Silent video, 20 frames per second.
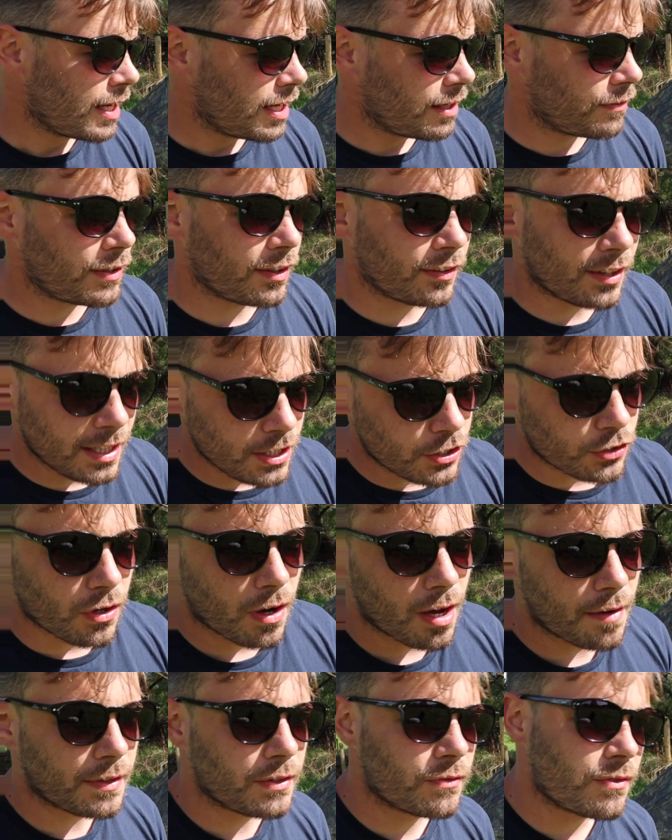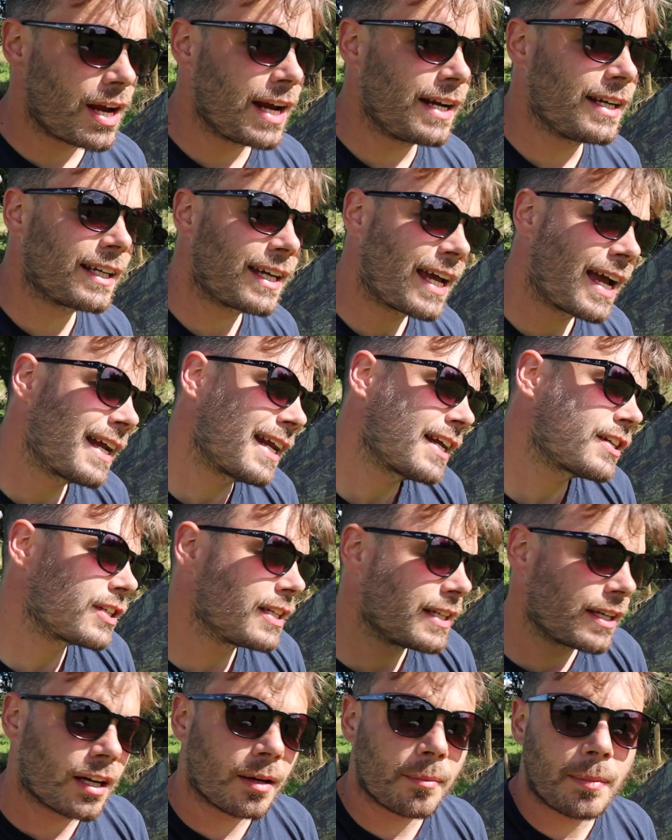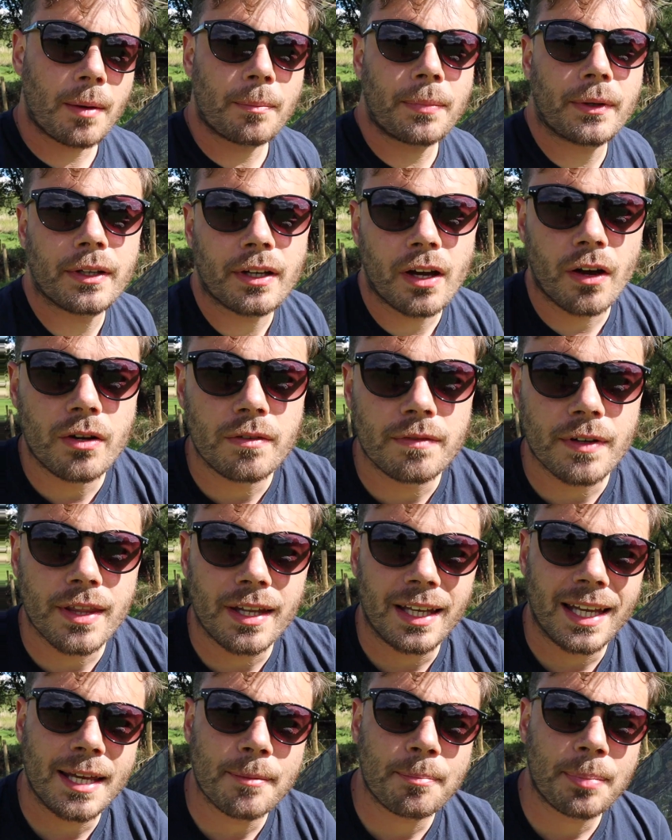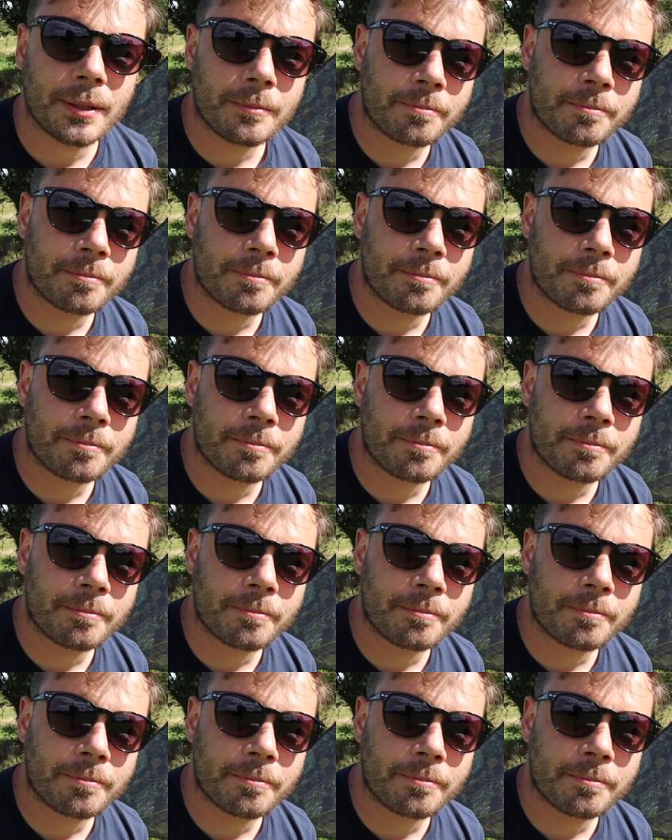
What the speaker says: if there's any driving rain, it can actually come up and over the lip.